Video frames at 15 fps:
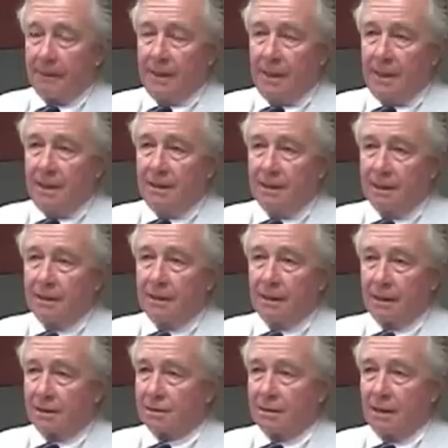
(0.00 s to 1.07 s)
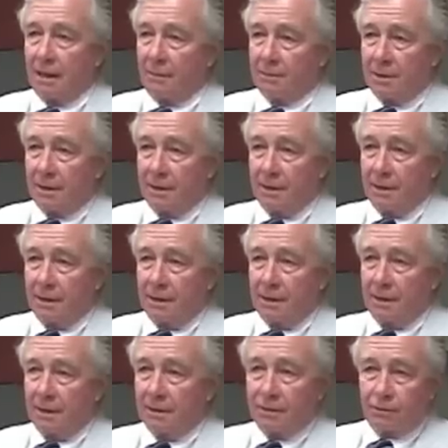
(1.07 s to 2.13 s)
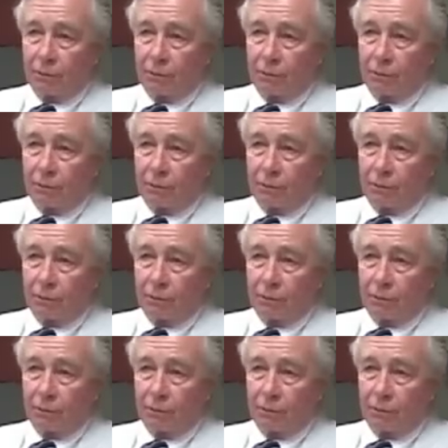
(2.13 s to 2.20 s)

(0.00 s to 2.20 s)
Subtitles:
He didn't accept the